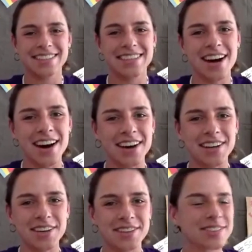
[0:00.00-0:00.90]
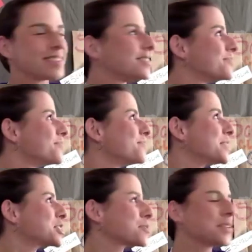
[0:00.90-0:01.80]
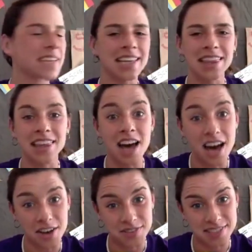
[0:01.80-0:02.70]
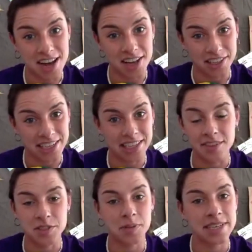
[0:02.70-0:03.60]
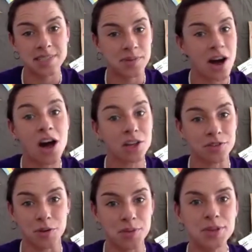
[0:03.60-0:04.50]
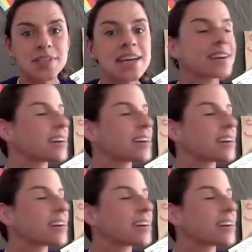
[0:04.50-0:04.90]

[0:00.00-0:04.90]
Oh, Mr. Music loves color. He loves to play some colorful music.